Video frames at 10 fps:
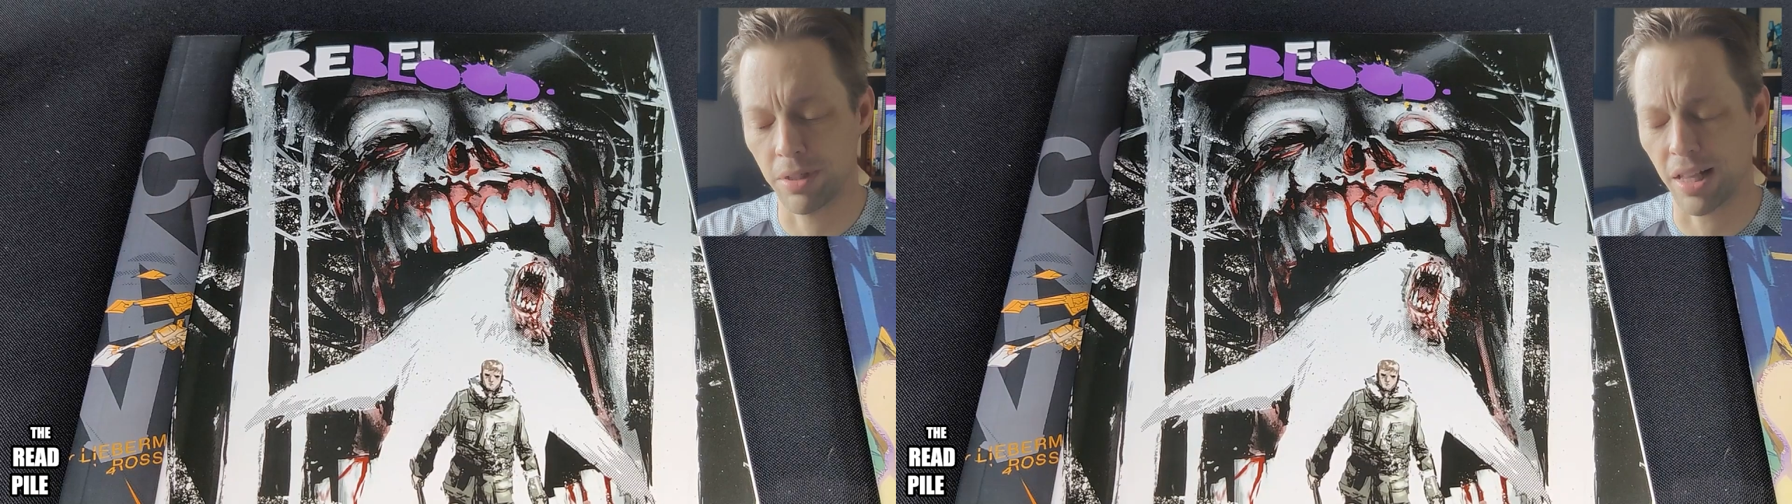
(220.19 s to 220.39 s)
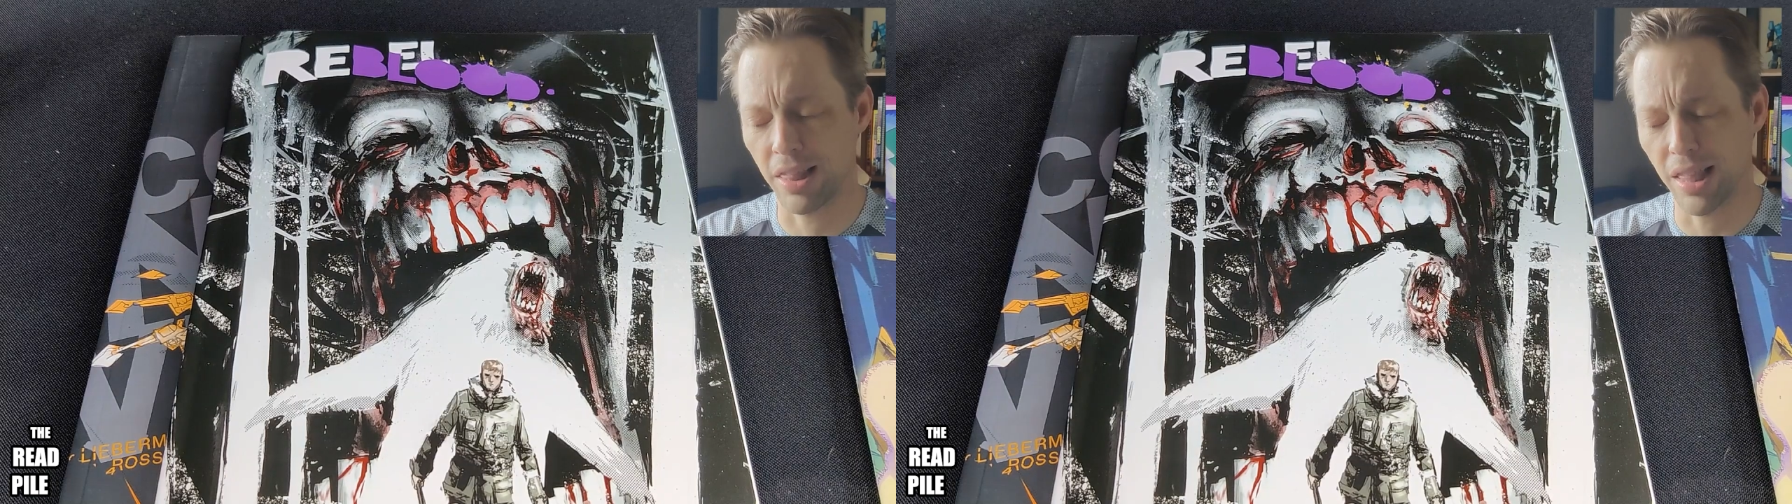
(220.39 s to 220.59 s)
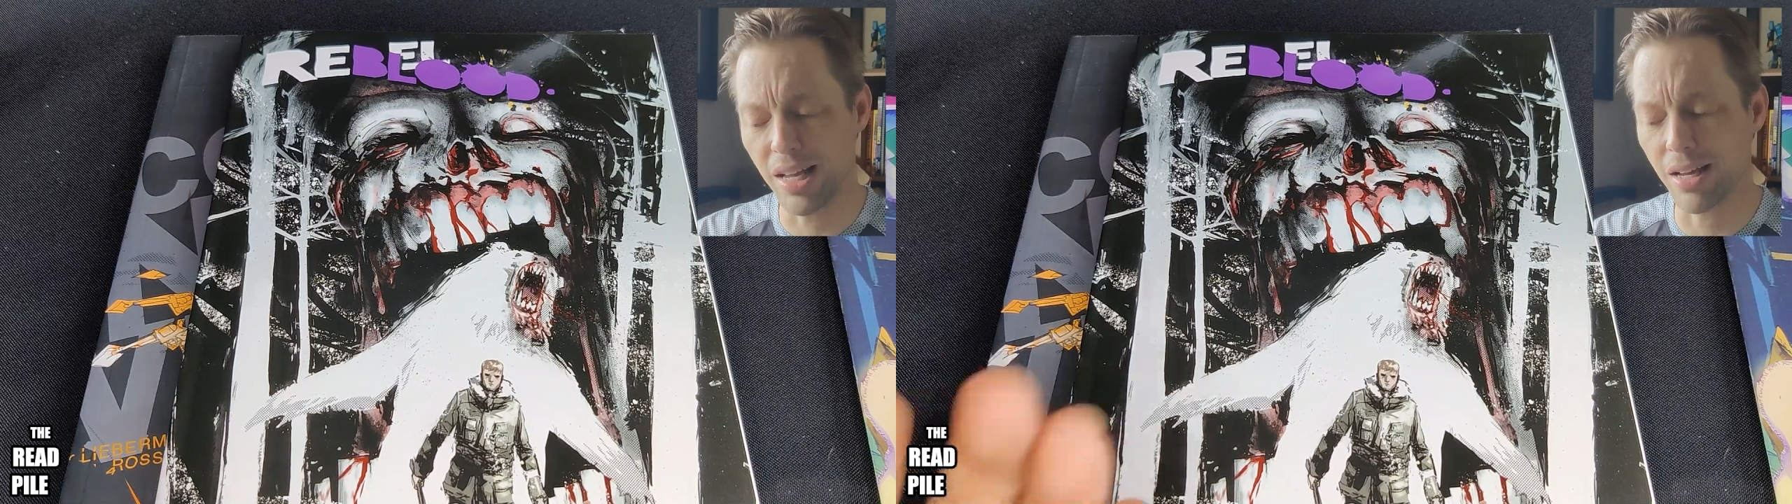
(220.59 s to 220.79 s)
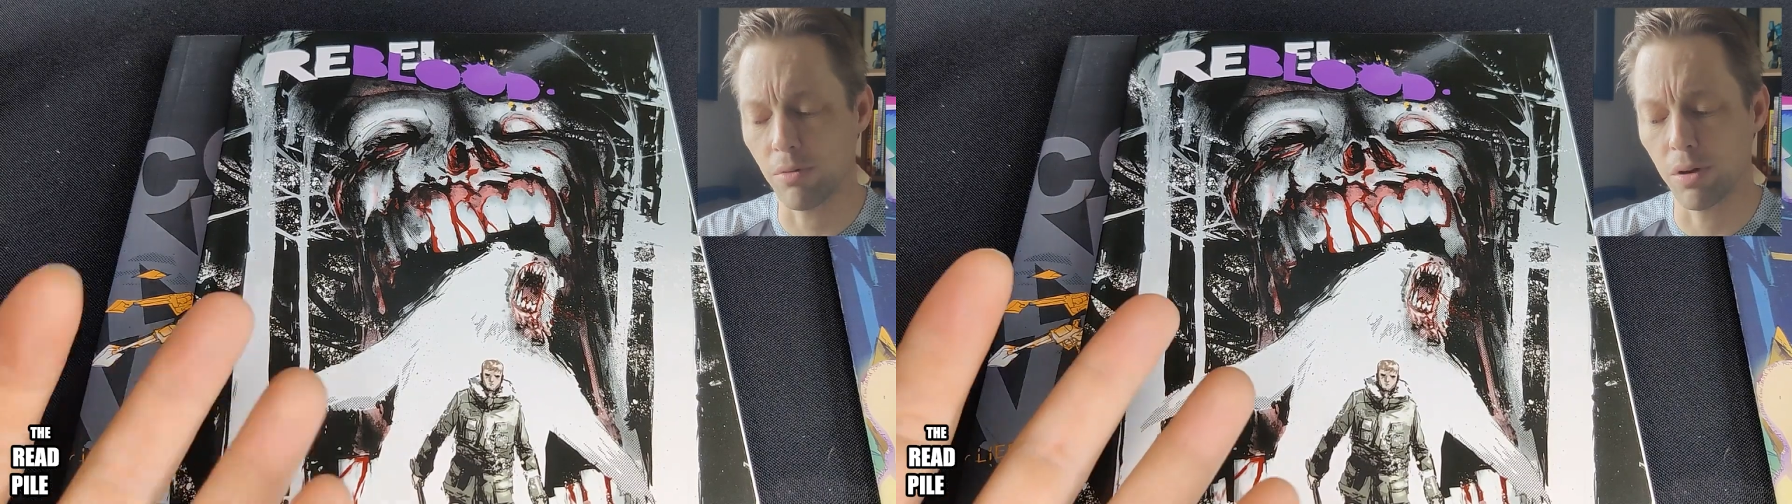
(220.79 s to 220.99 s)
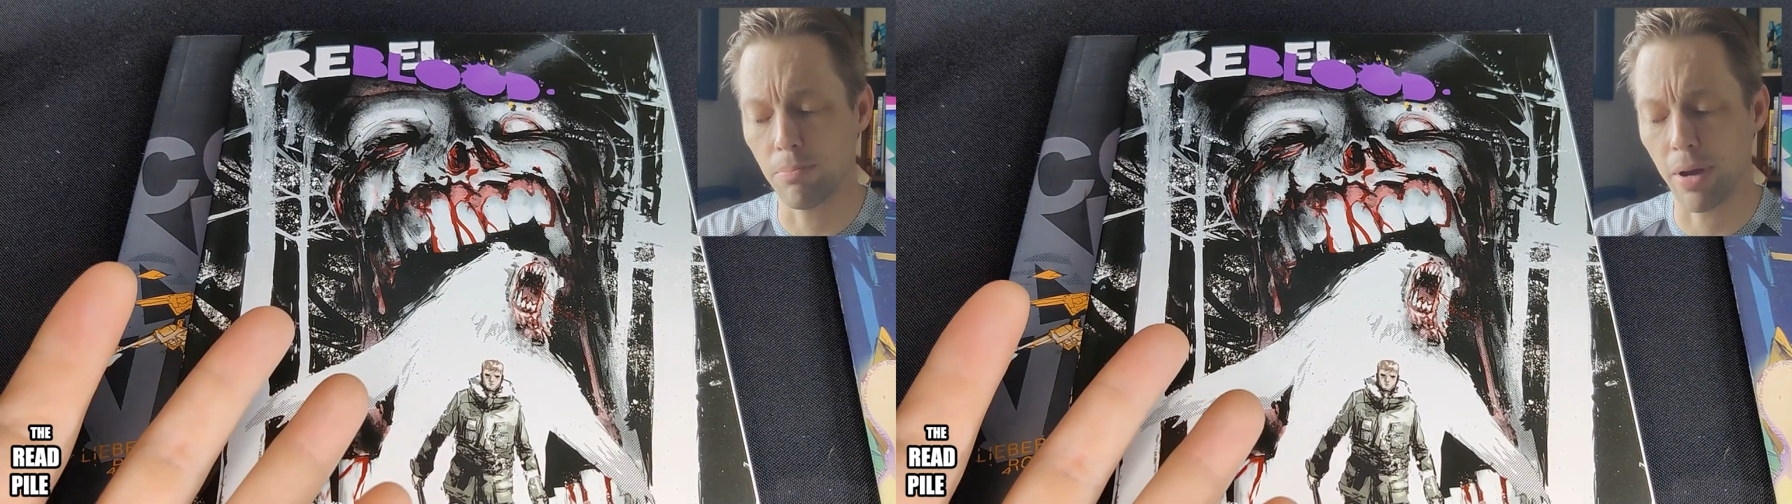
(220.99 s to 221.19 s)
and I think I
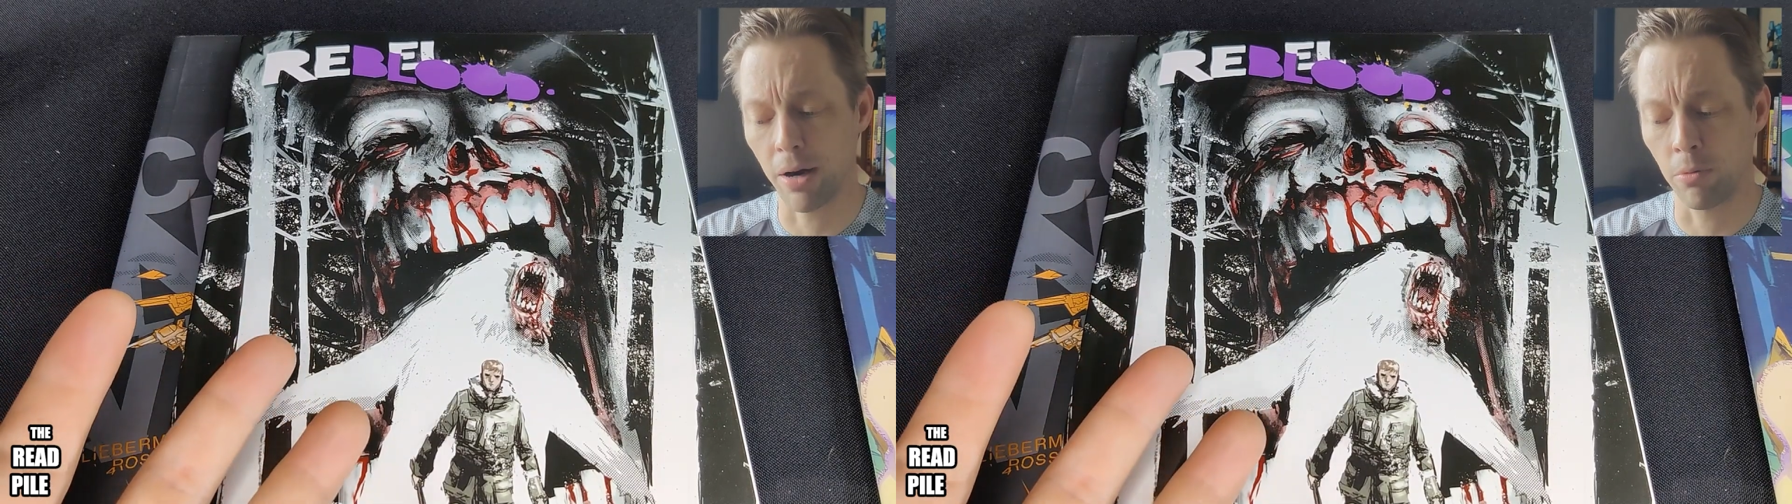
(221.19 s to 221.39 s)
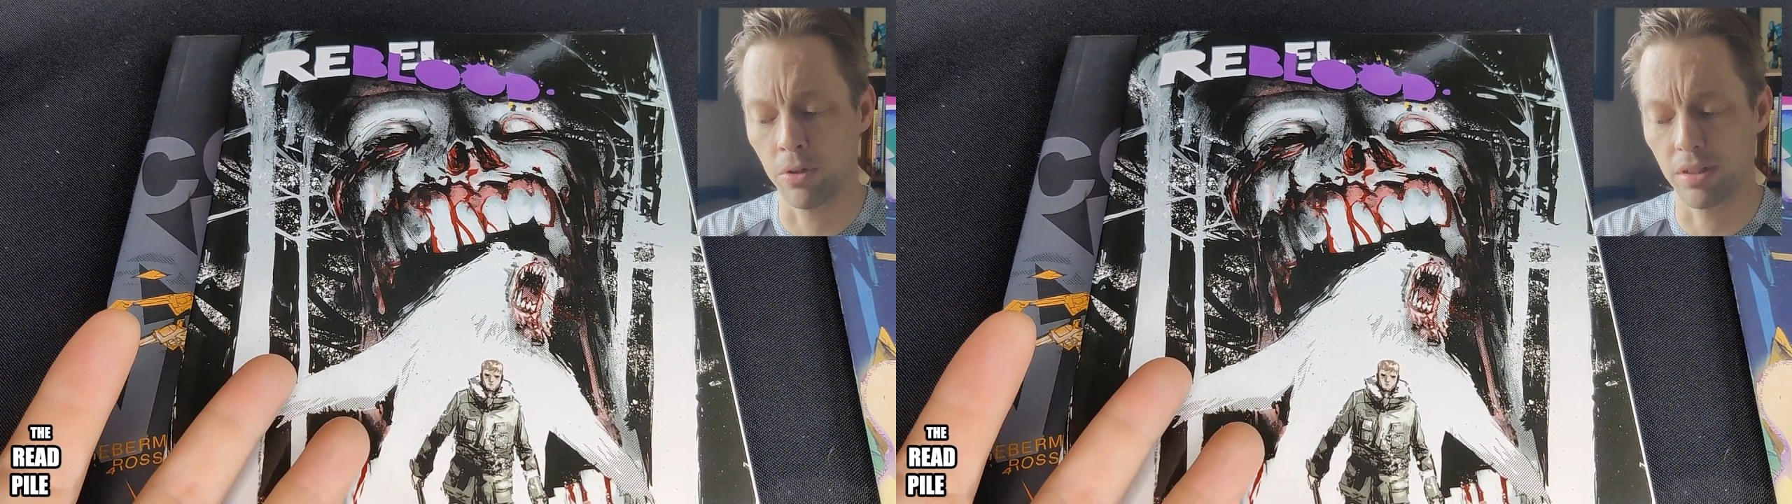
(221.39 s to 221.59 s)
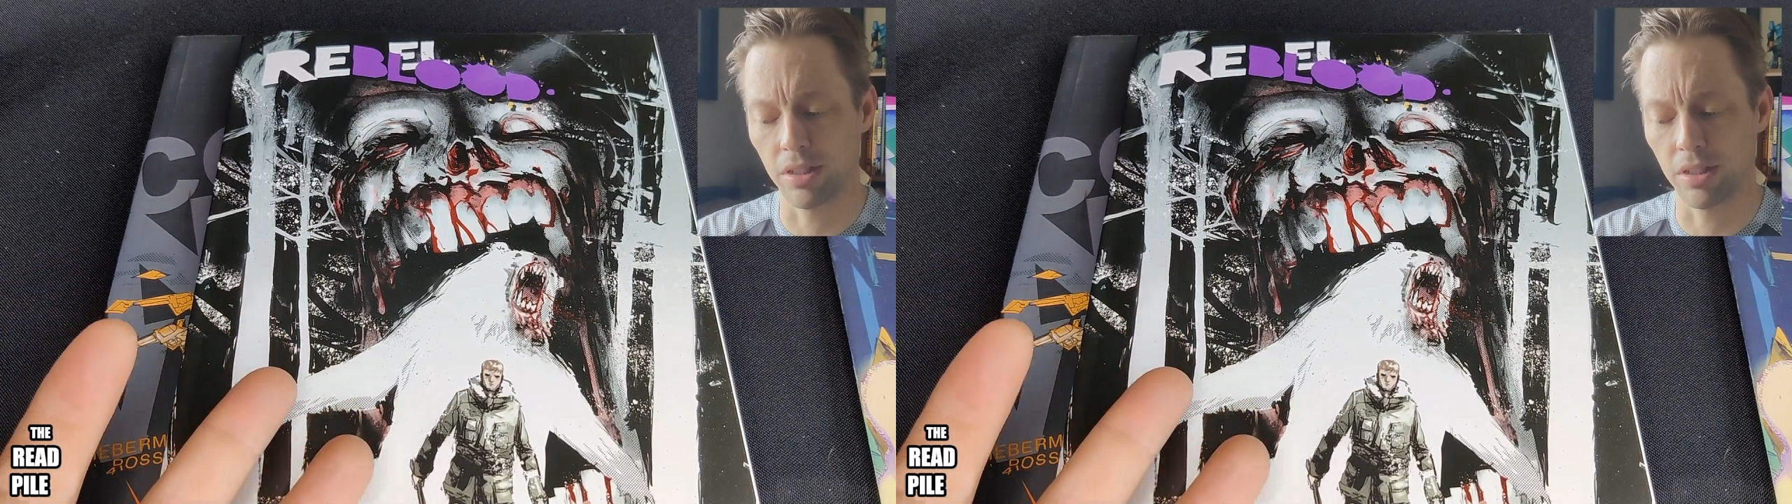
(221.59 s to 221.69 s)
went backwards.